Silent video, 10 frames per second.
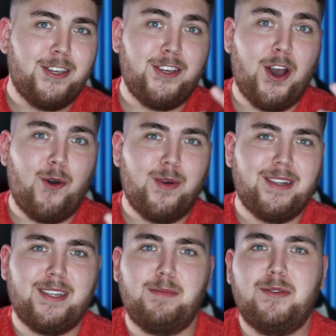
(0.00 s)
Yo, what
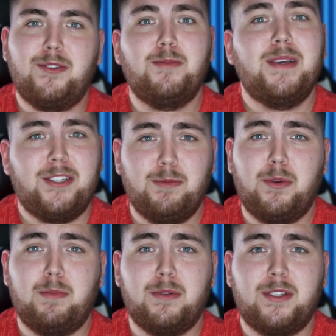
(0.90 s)
is up YouTube? It's your
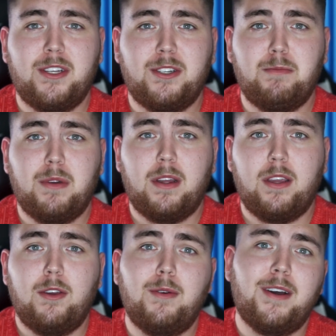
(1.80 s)
boy Precision bringing
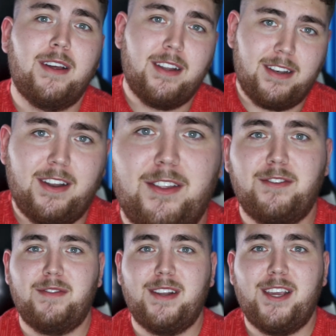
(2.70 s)
you another
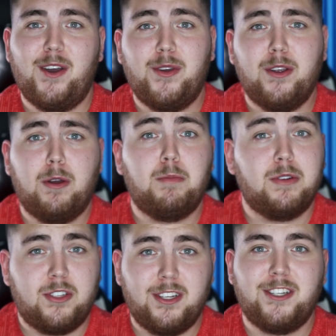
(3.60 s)
video here on
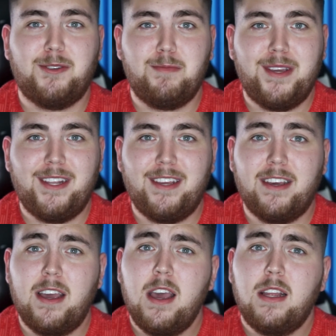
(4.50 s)
Precision
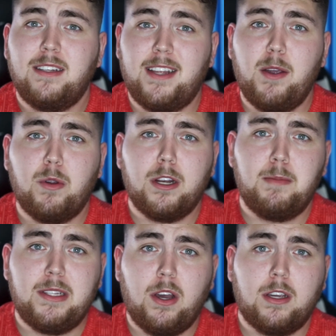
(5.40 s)
Media. Today we're going to
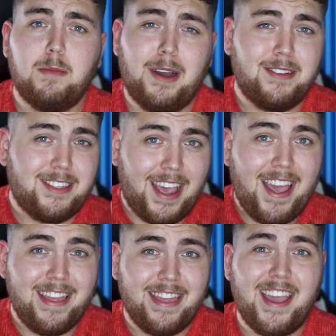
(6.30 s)
be talking about
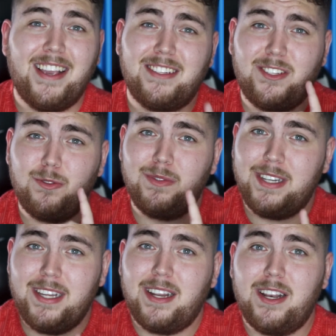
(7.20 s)
10 things you
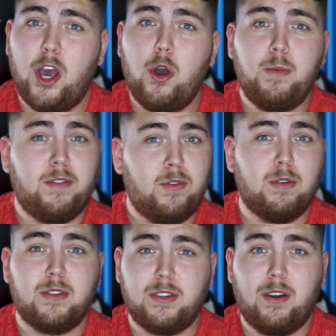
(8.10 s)
need to know before
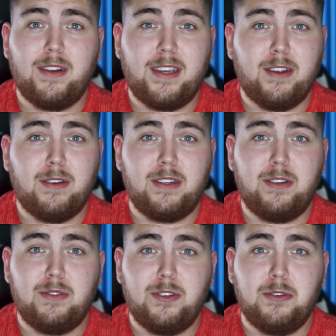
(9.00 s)
starting here on
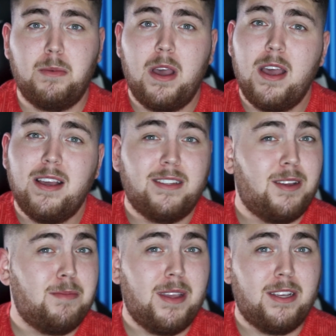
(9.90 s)
YouTube.
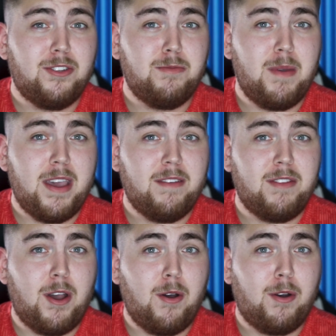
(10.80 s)
Some things you may
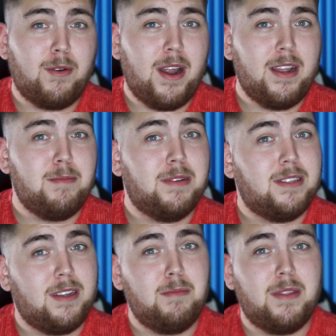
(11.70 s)
know already, but
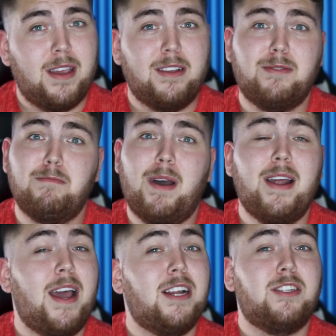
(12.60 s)
some things
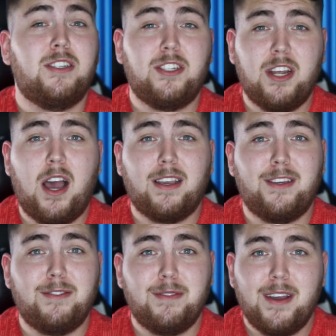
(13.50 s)
might actually shock you.